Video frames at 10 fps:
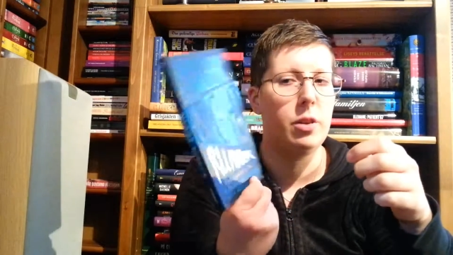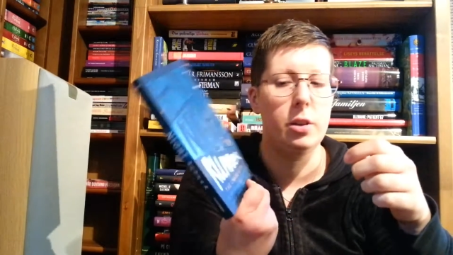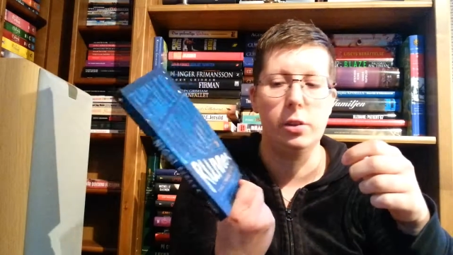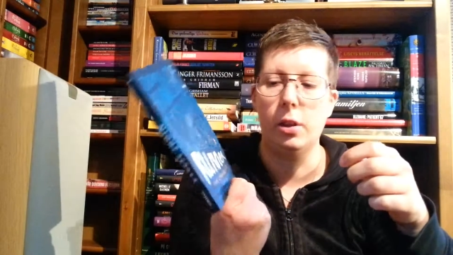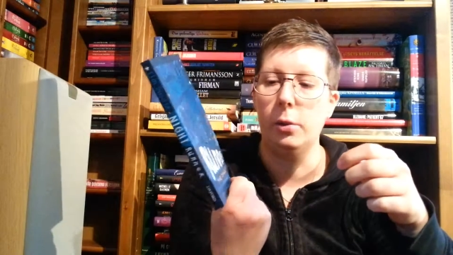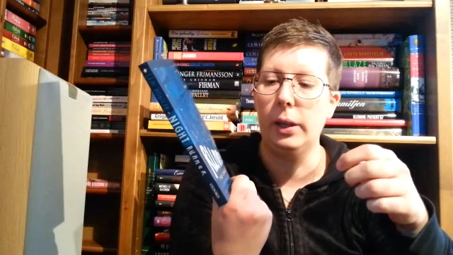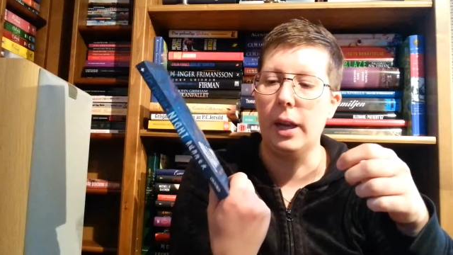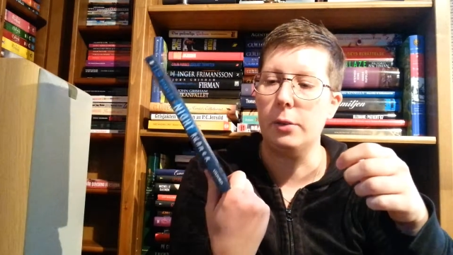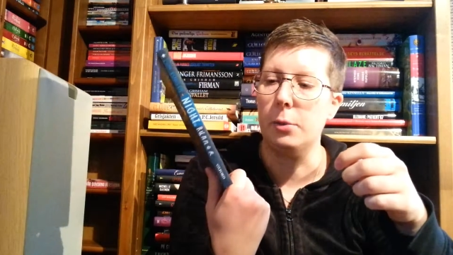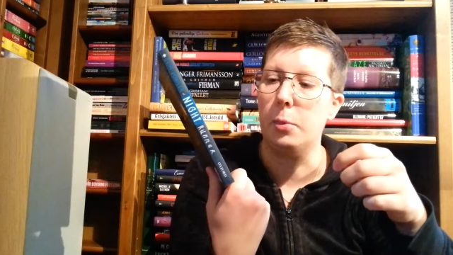for not
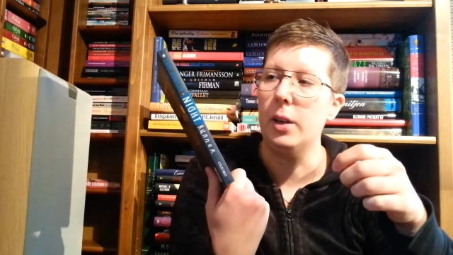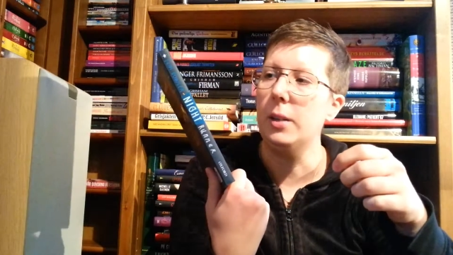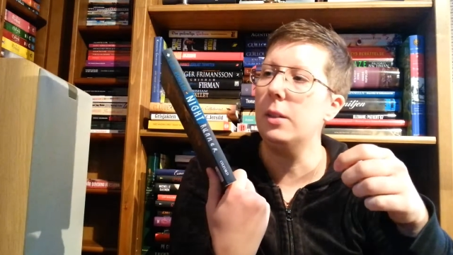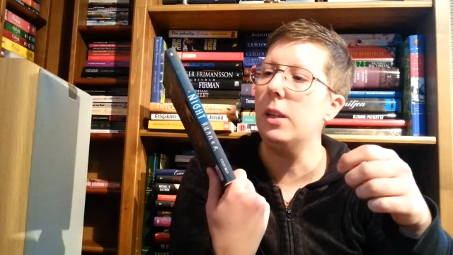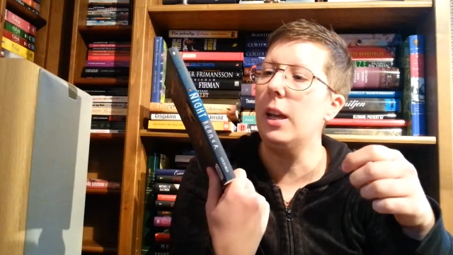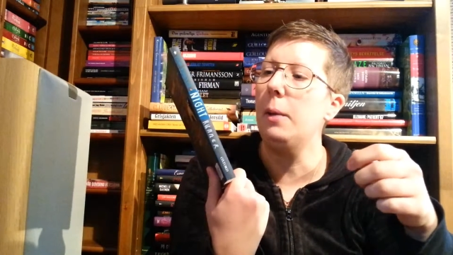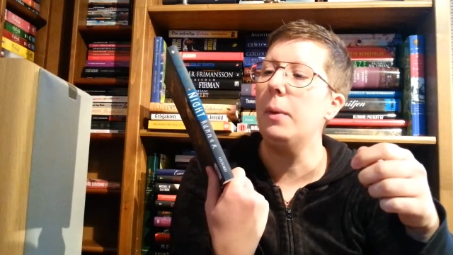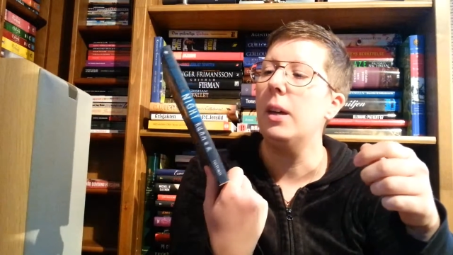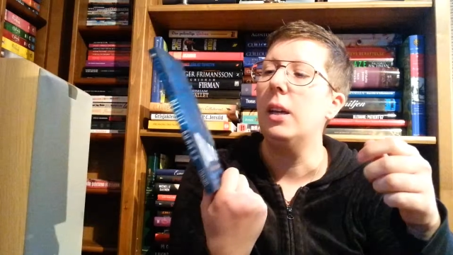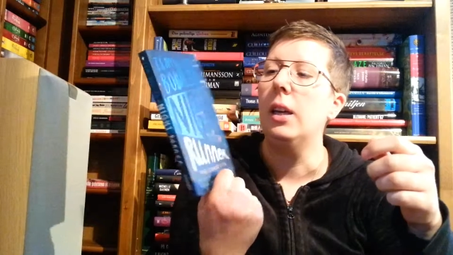knowing how to pronounce the name,
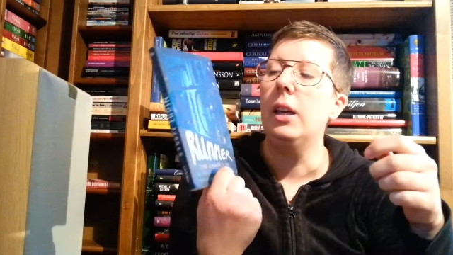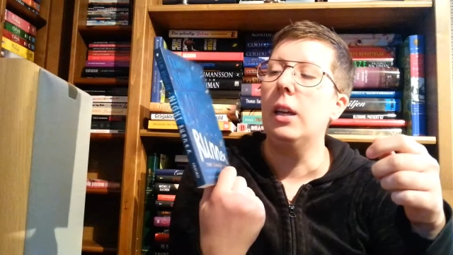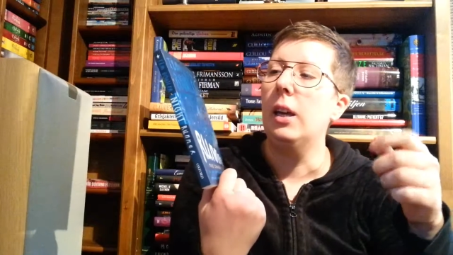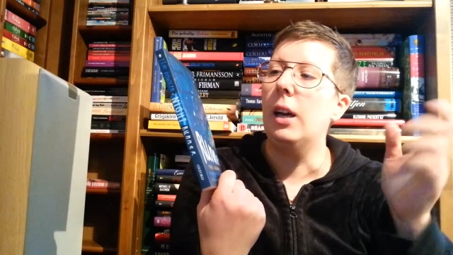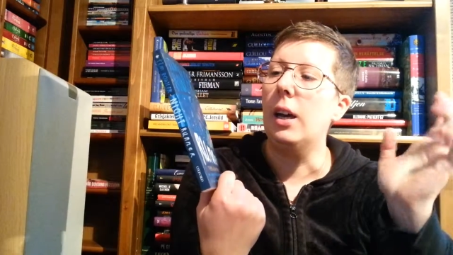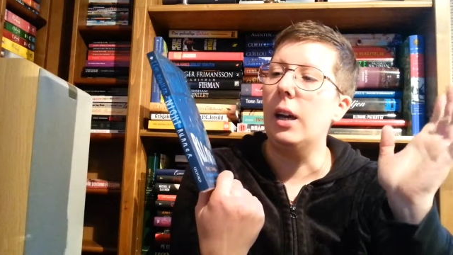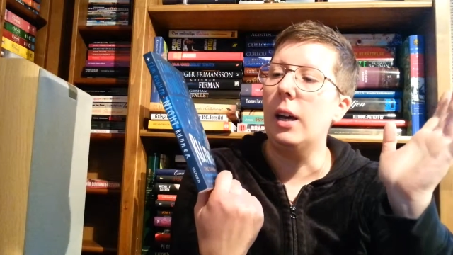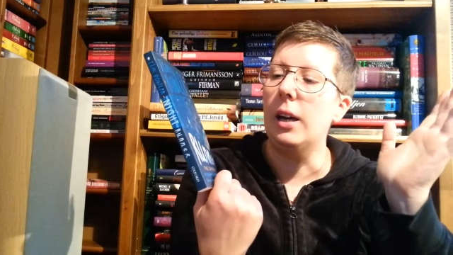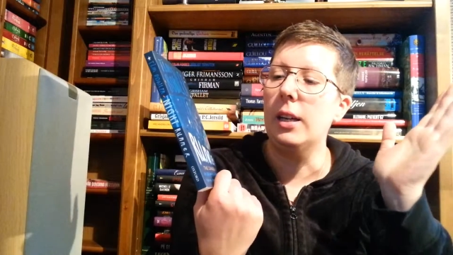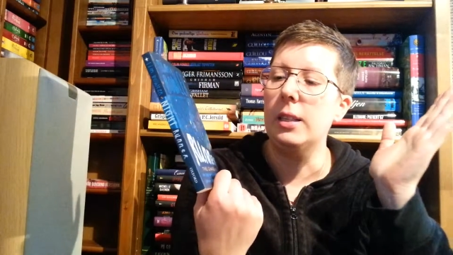
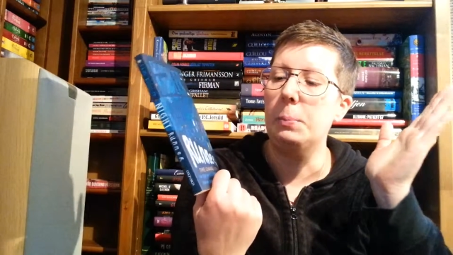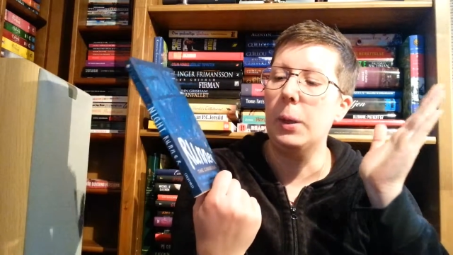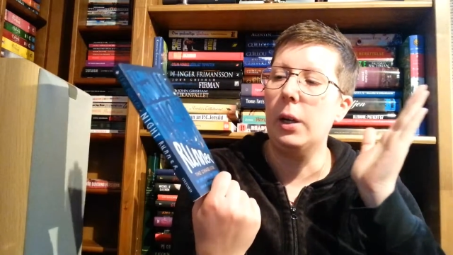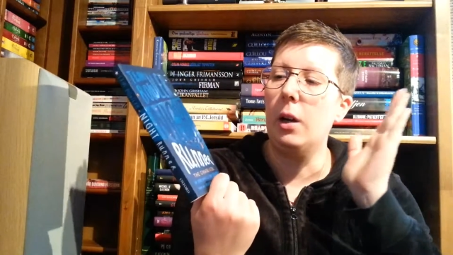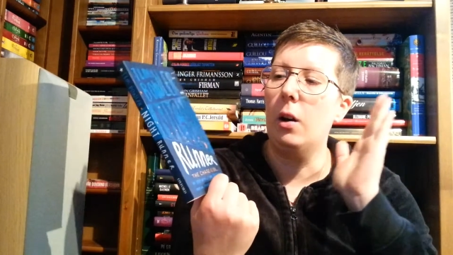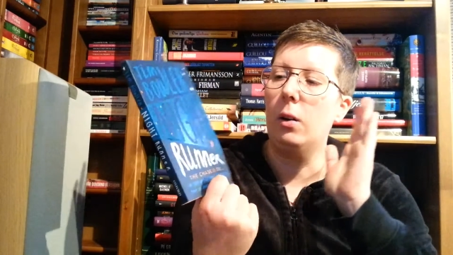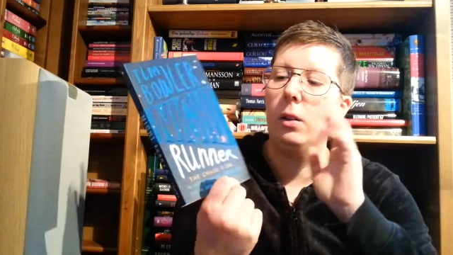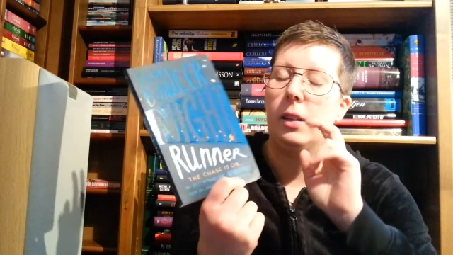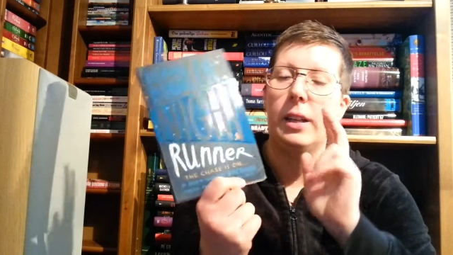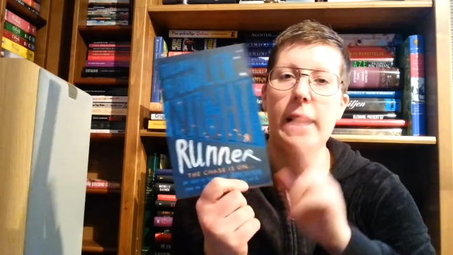uh, his book
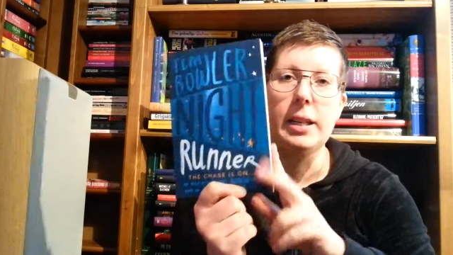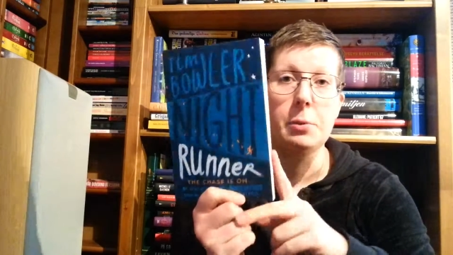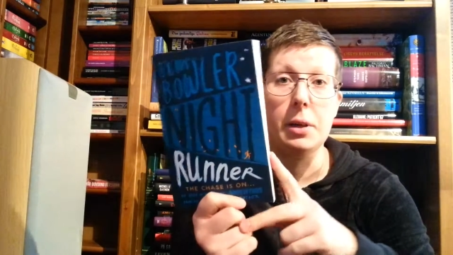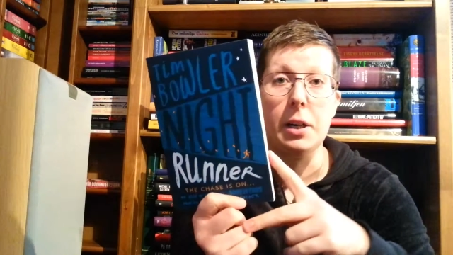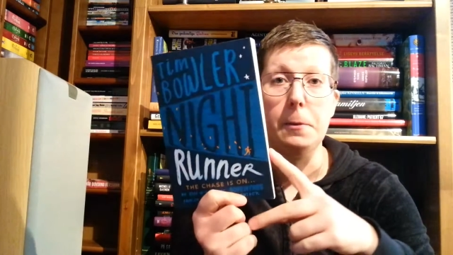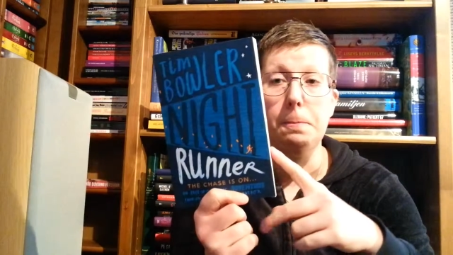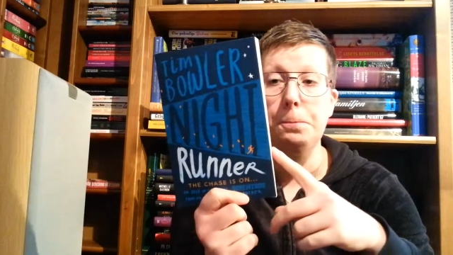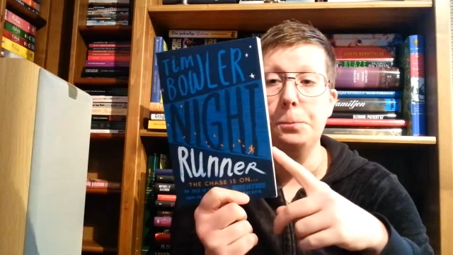called Night Runner